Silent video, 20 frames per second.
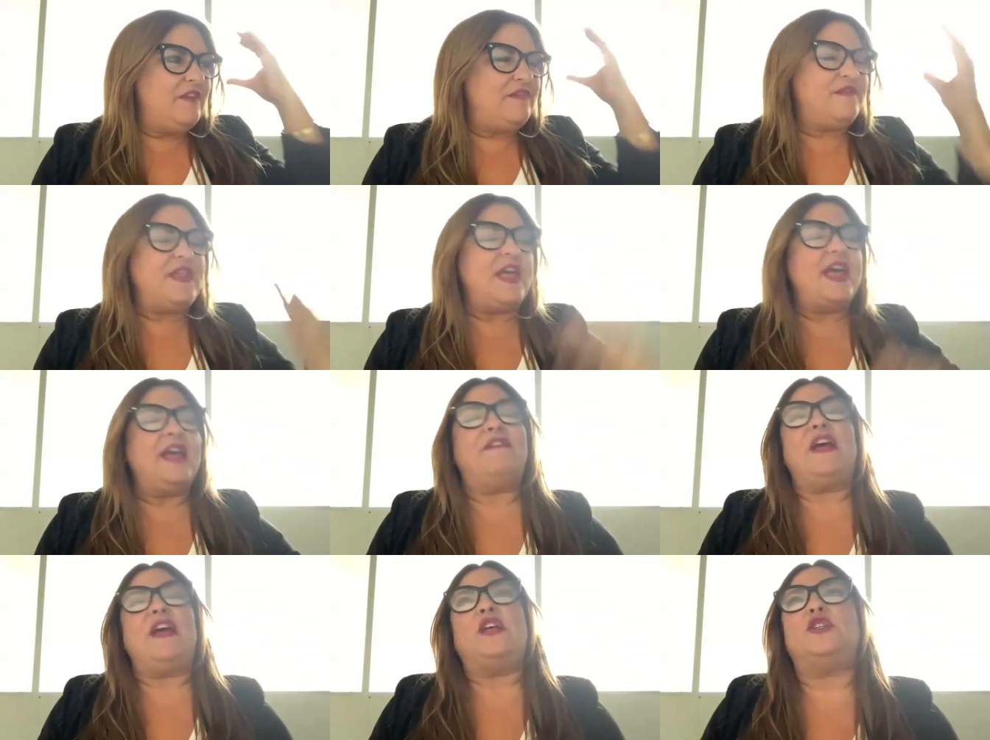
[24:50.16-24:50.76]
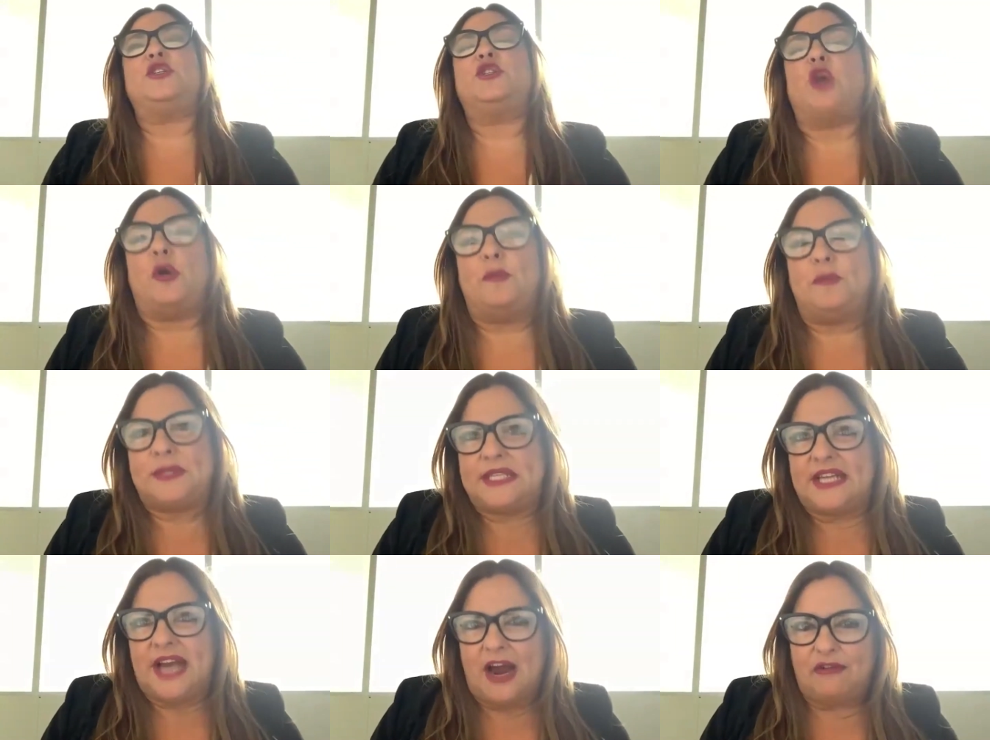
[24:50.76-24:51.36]
if if soap
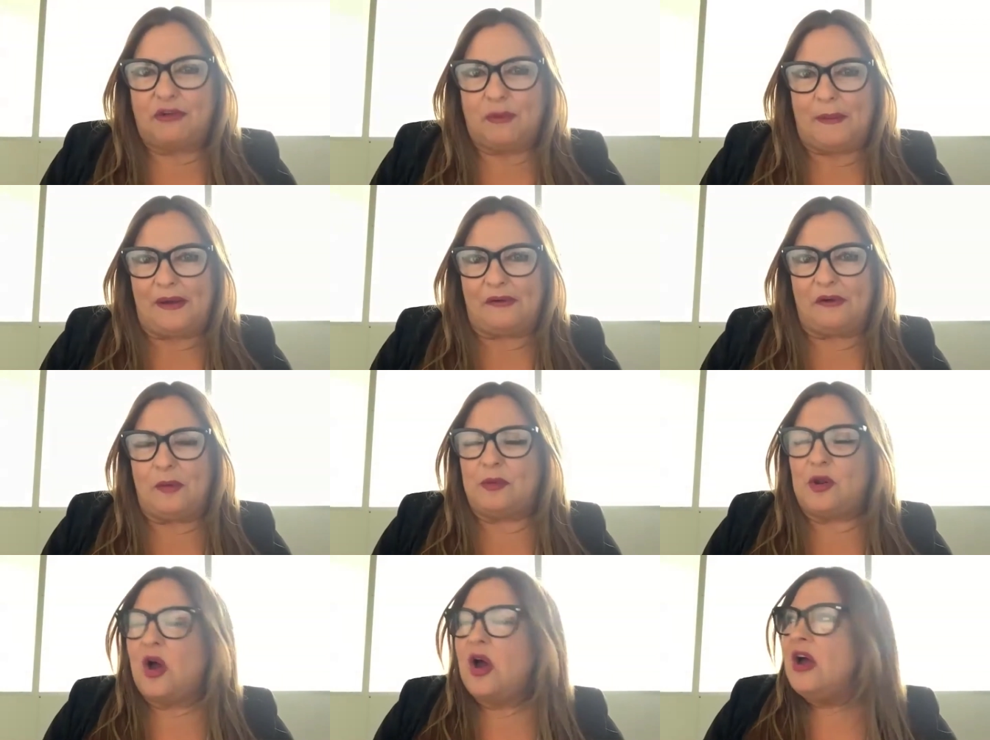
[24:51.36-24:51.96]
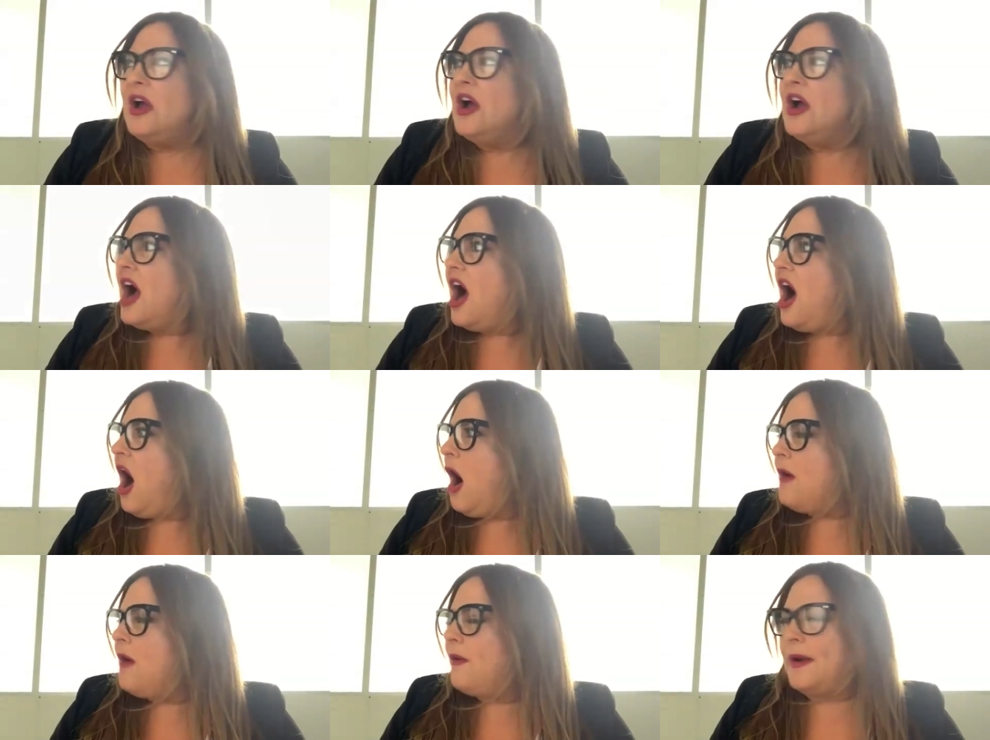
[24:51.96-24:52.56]
star Rebekah, I'm like,
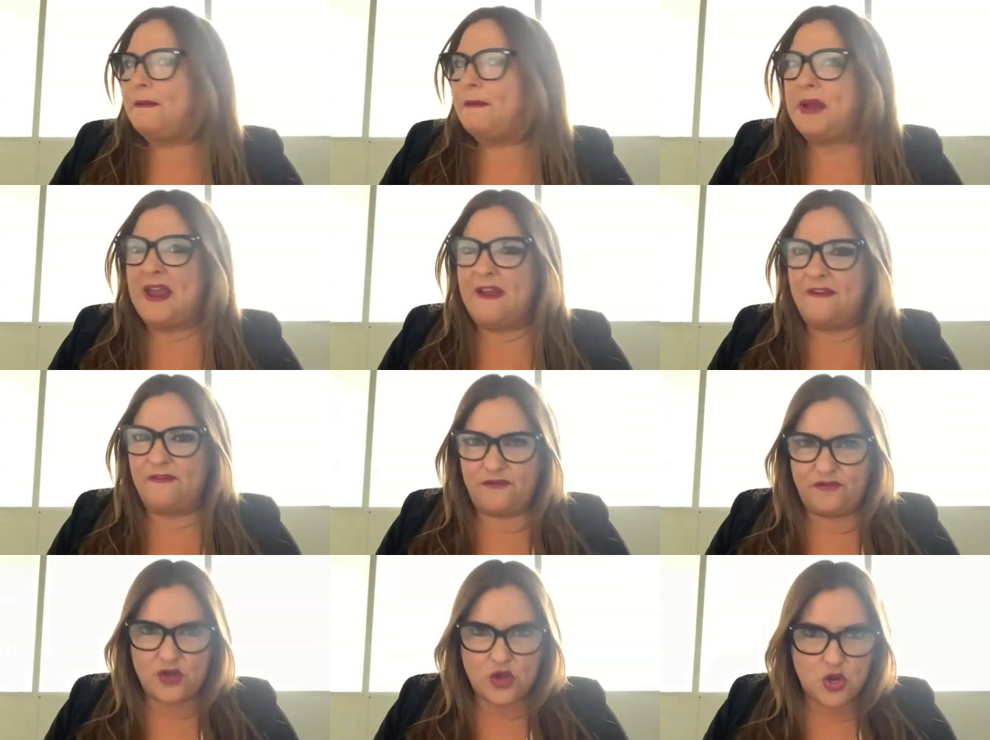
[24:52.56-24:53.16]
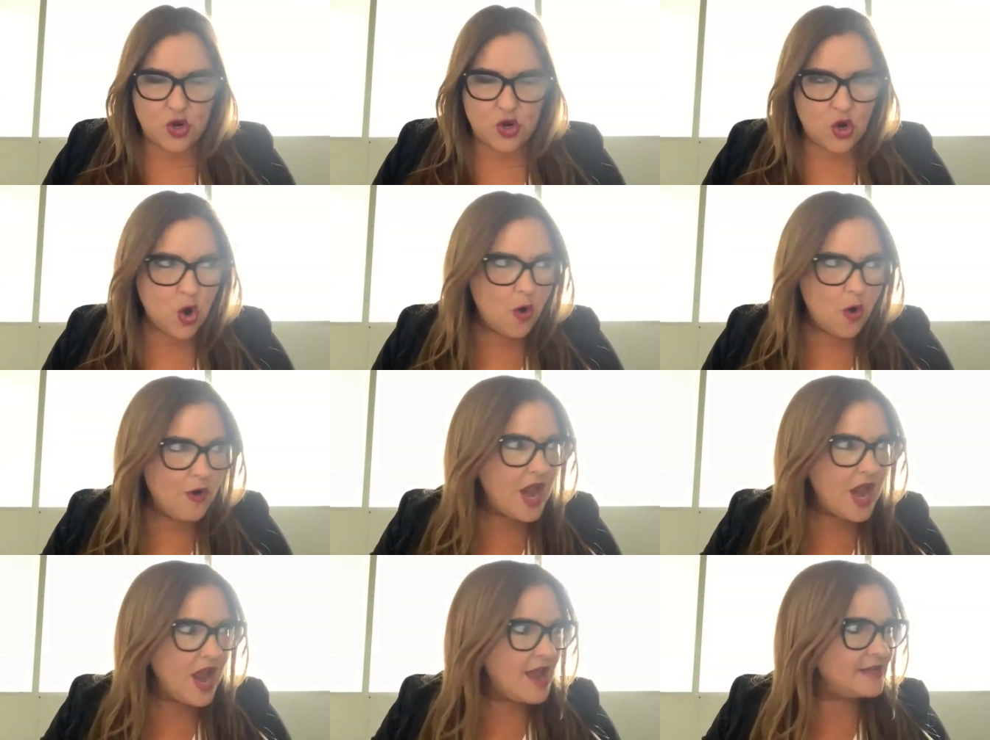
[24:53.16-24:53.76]
I would be
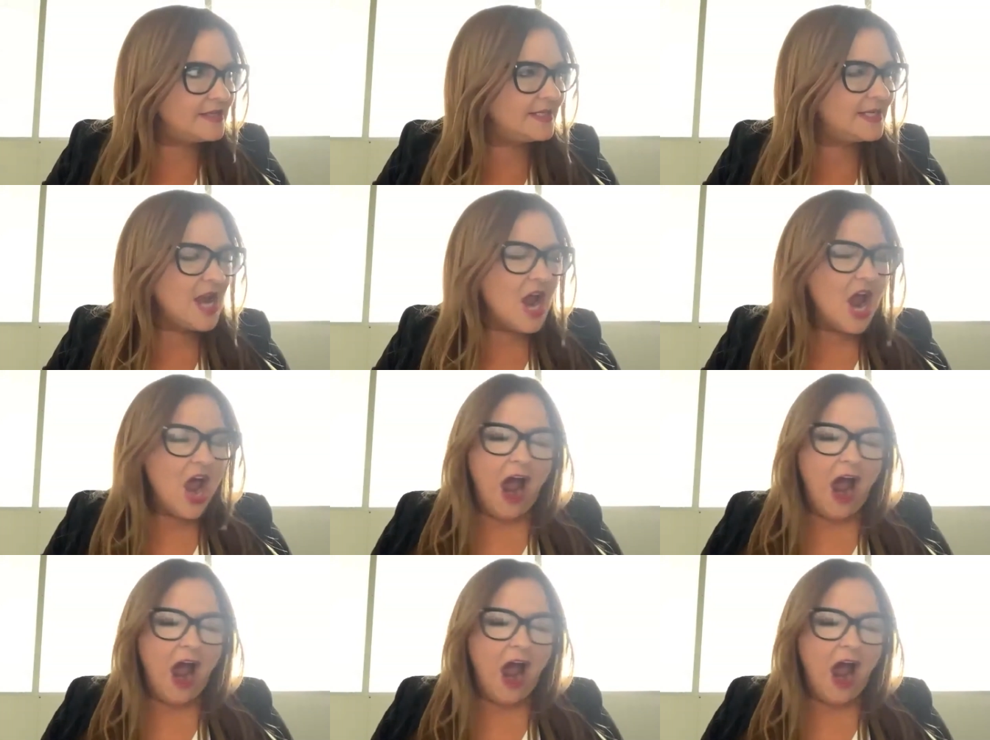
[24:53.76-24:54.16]
furious.